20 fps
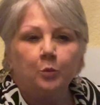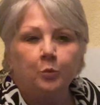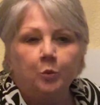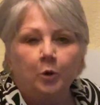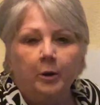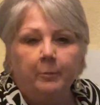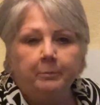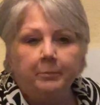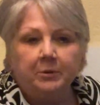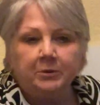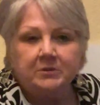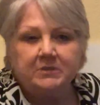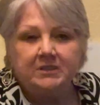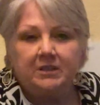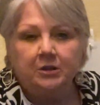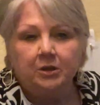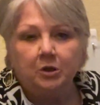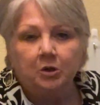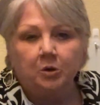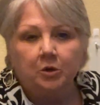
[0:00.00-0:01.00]
rumbles
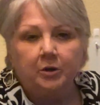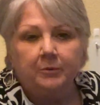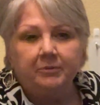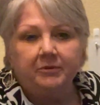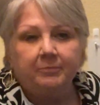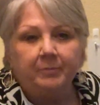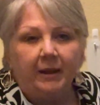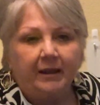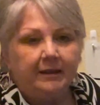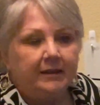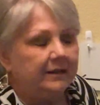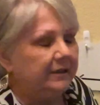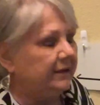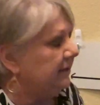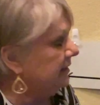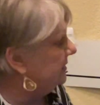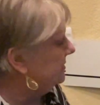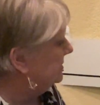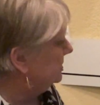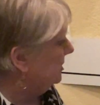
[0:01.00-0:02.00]
in the groups by
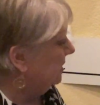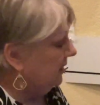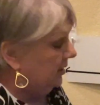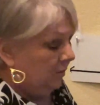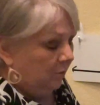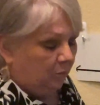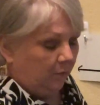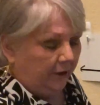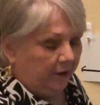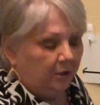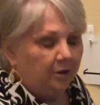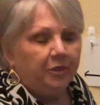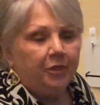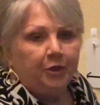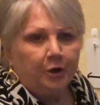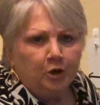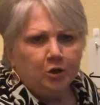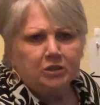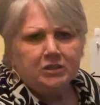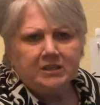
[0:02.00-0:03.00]
kids. Well,
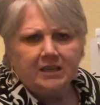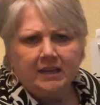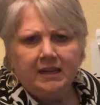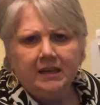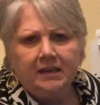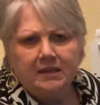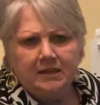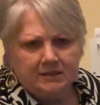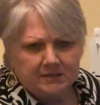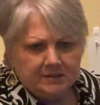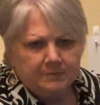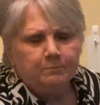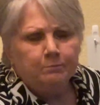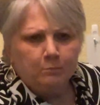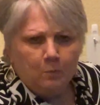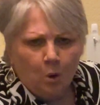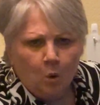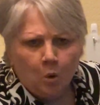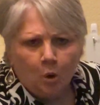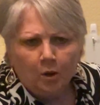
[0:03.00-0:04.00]
13 is
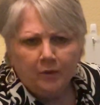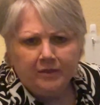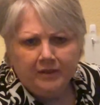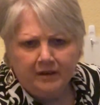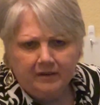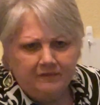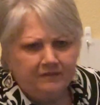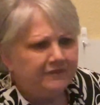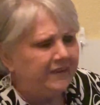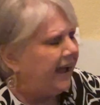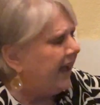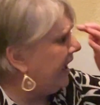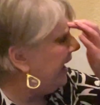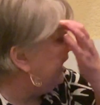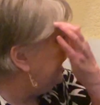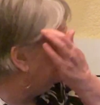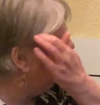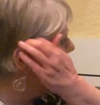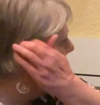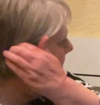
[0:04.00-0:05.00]
more than 5.
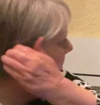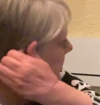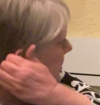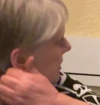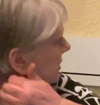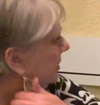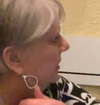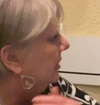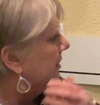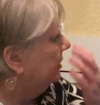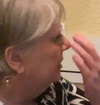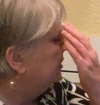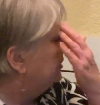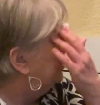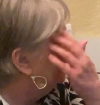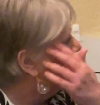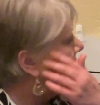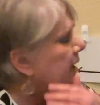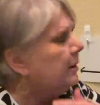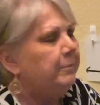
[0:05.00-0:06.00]

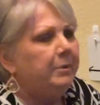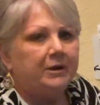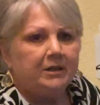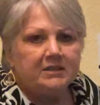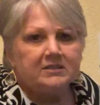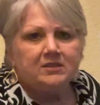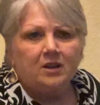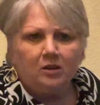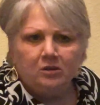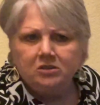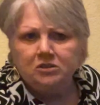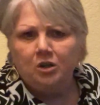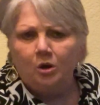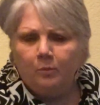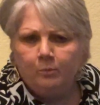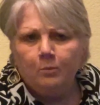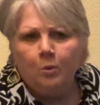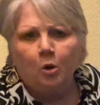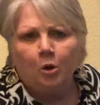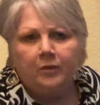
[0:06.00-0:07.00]
Yeah, but it's also
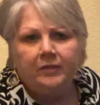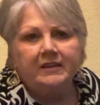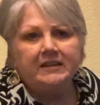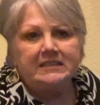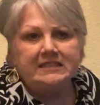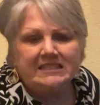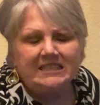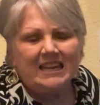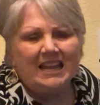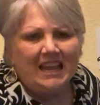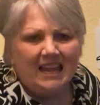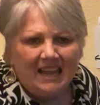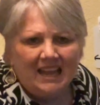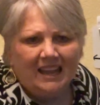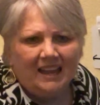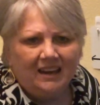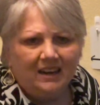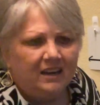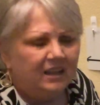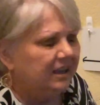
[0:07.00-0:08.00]
more than
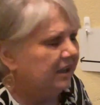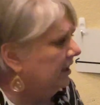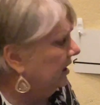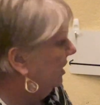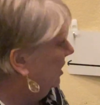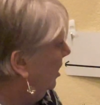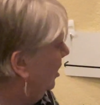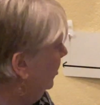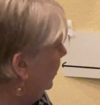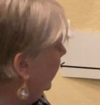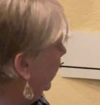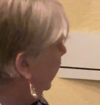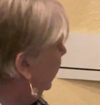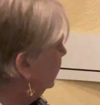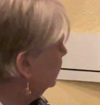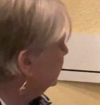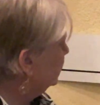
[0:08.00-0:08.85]
10. Okay,